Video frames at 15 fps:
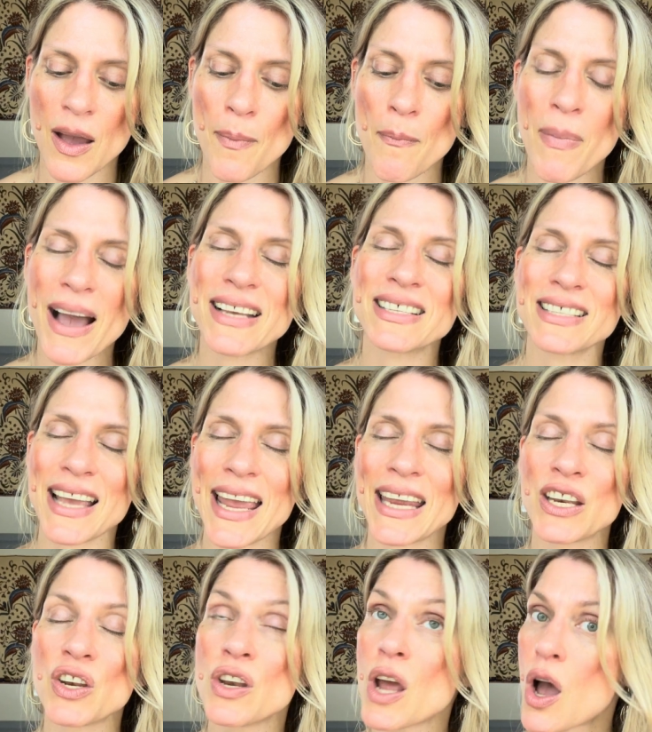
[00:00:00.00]
by
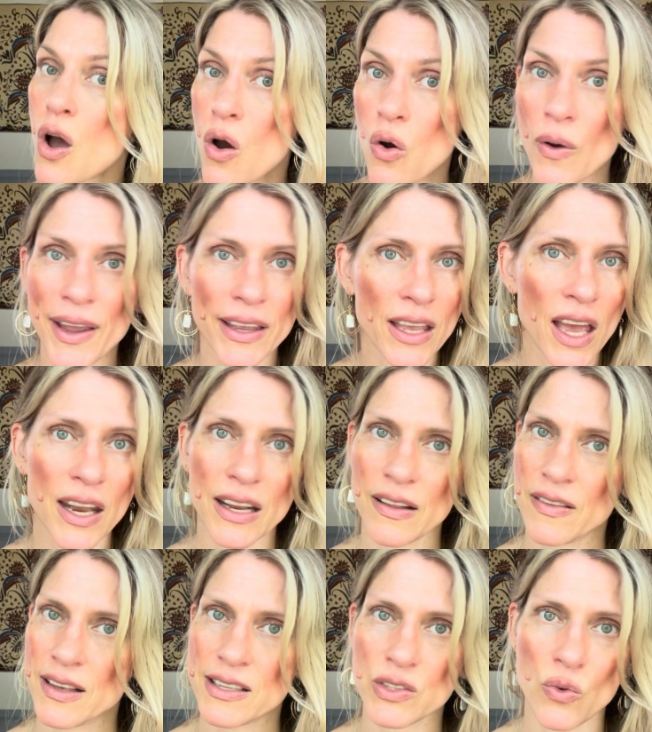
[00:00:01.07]
saying no and cutting
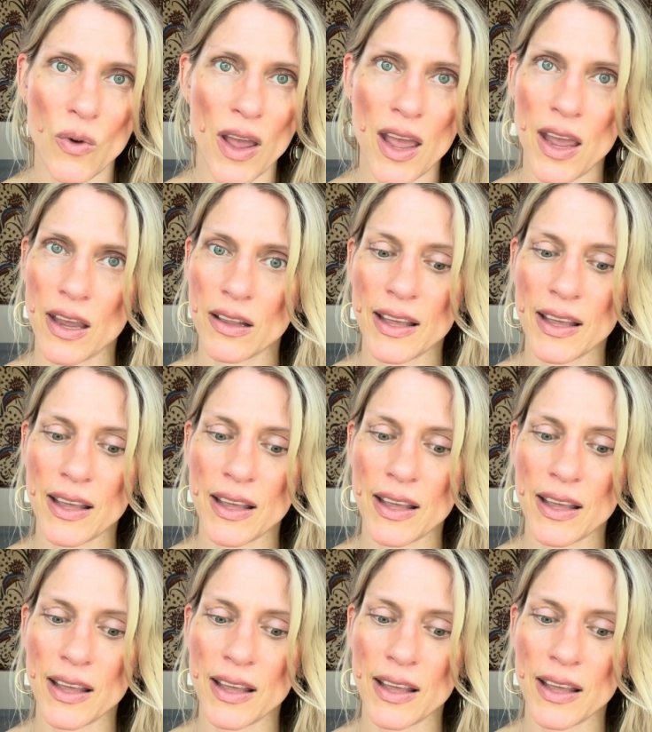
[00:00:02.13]
things away.